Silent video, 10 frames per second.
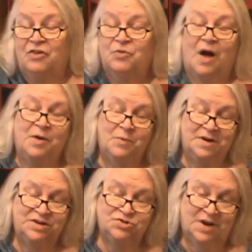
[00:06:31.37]
So I
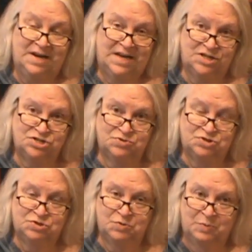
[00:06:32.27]
want to try to get you
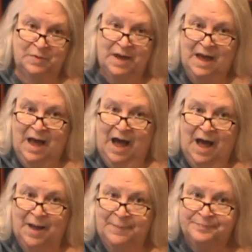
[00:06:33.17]
to
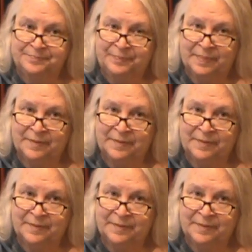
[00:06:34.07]
um,